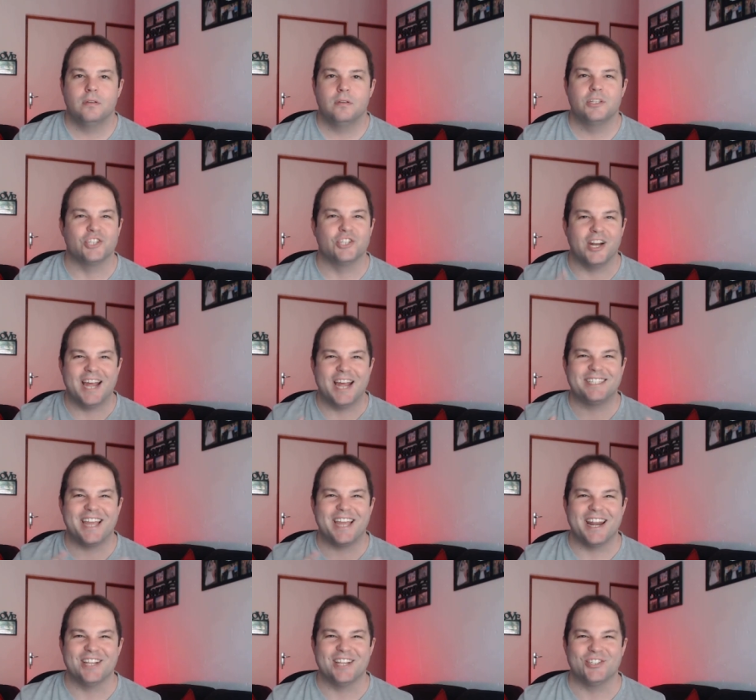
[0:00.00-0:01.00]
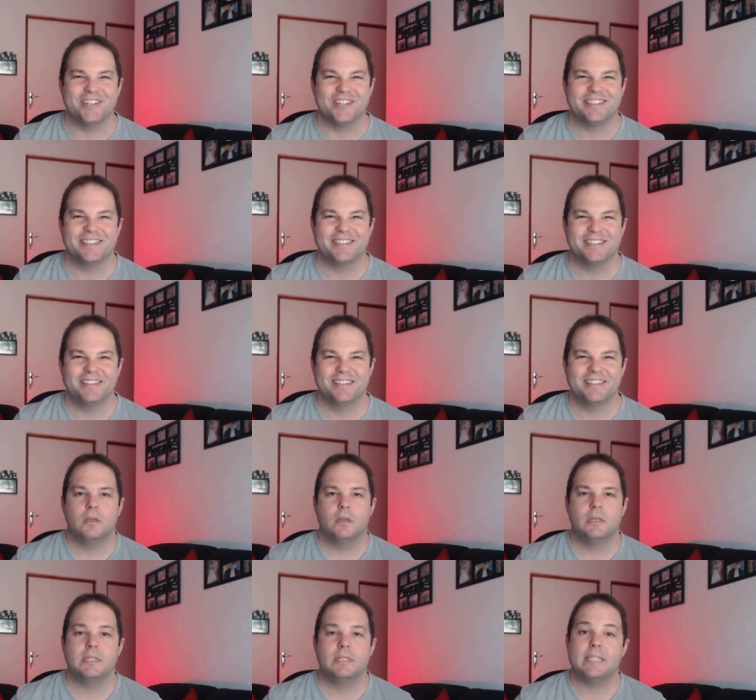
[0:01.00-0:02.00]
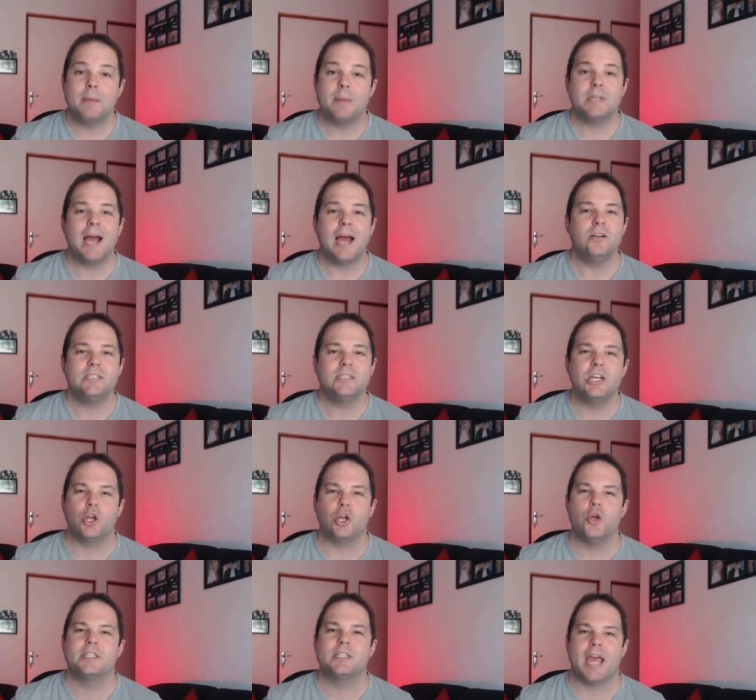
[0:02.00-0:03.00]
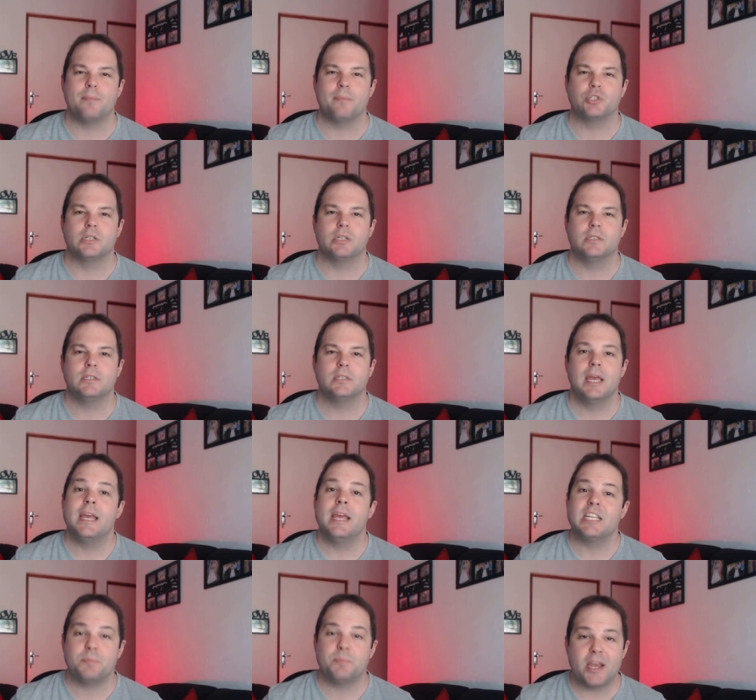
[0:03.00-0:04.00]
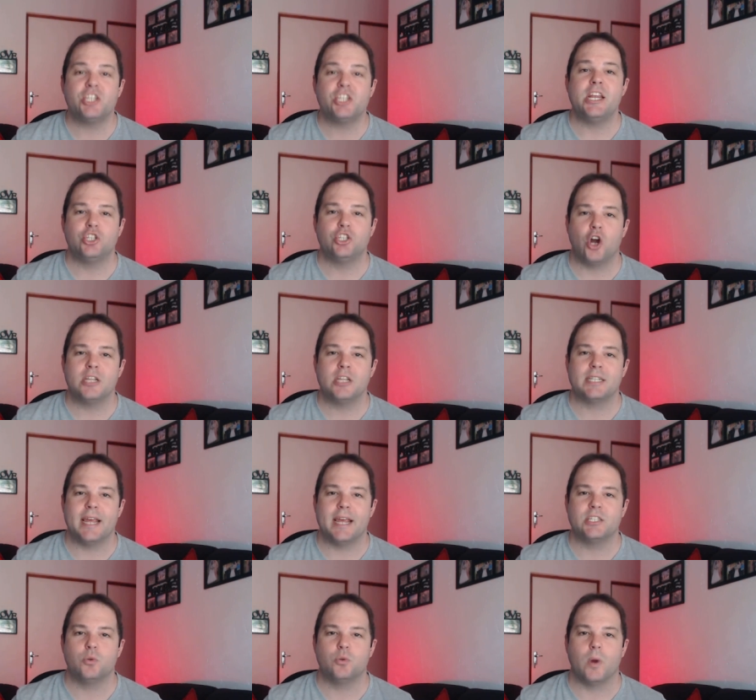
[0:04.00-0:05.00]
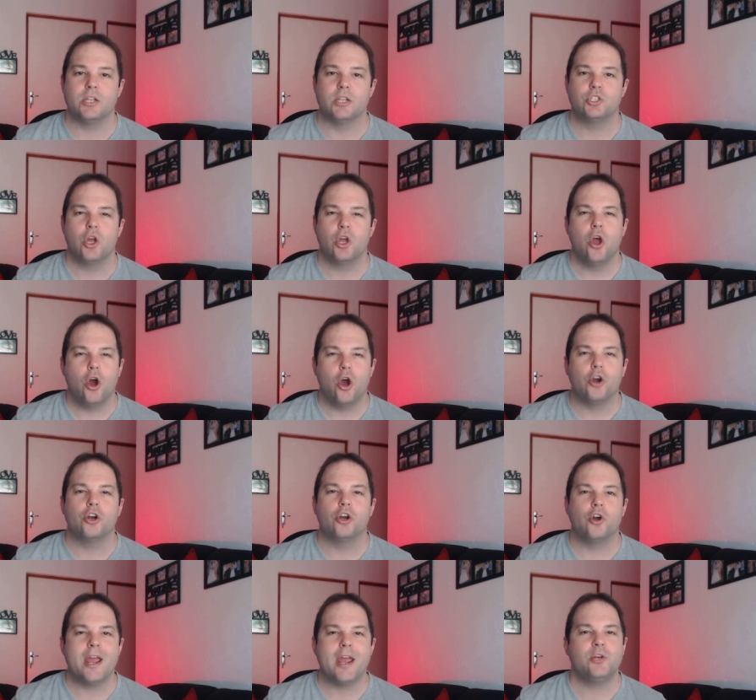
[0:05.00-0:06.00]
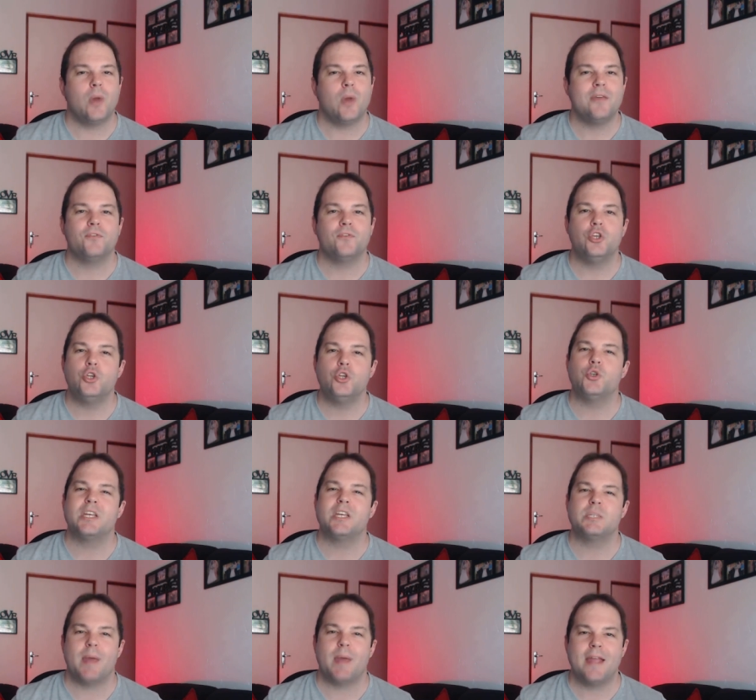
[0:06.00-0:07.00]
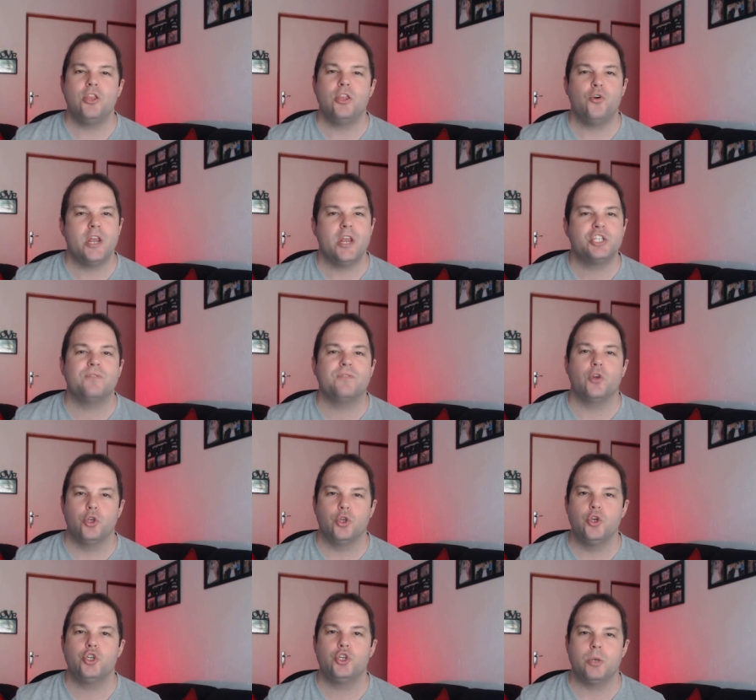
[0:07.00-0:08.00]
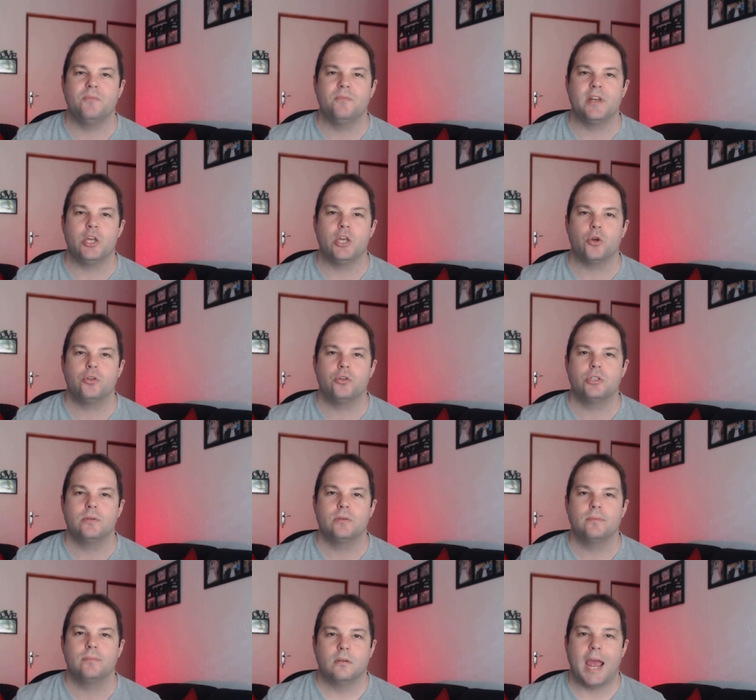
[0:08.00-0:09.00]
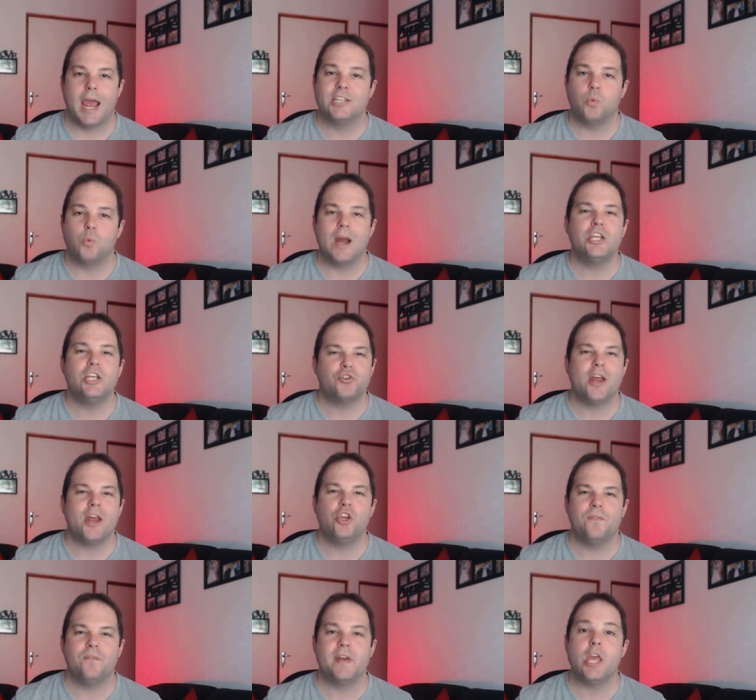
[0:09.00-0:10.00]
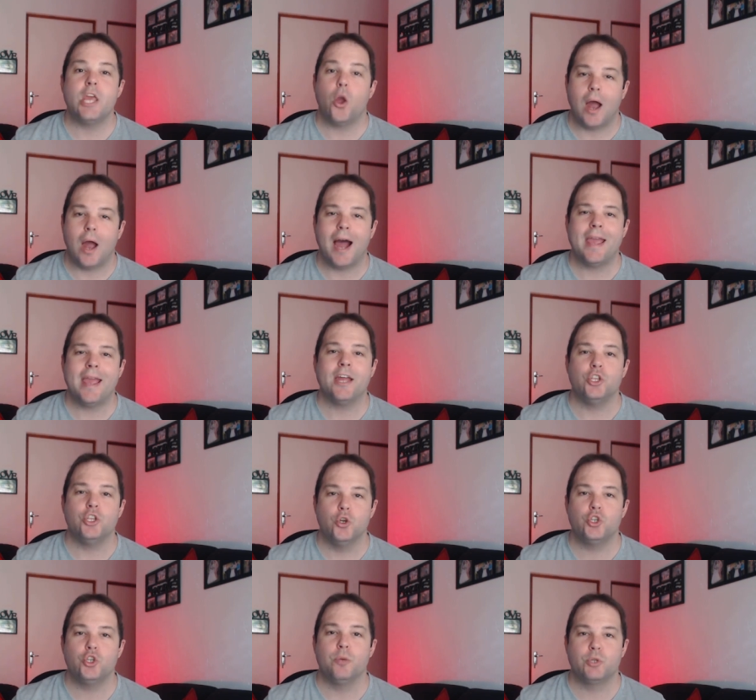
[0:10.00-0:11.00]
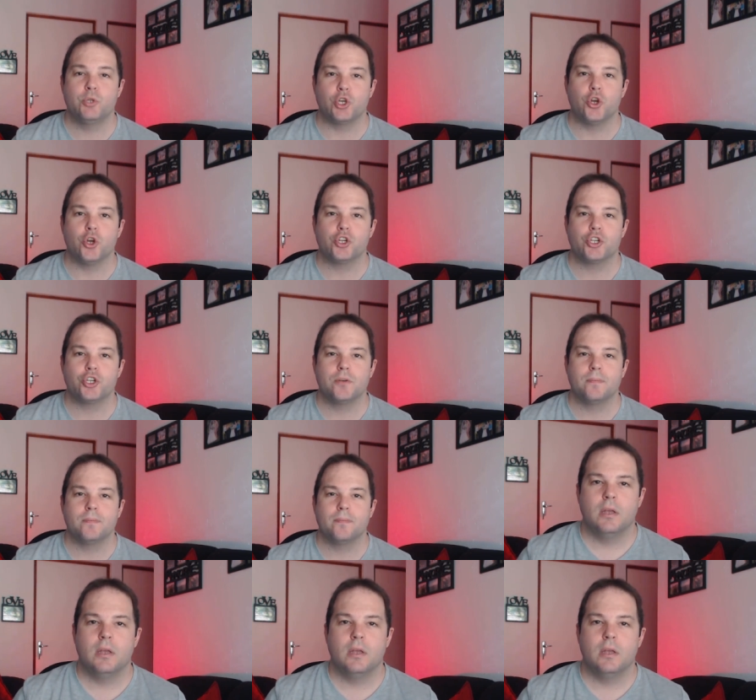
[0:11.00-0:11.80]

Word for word: So let's get into it. Subtitles and closed captions, especially translated ones, are a great way for you to expand the reach of your YouTube videos as well as rank your video higher in YouTube search.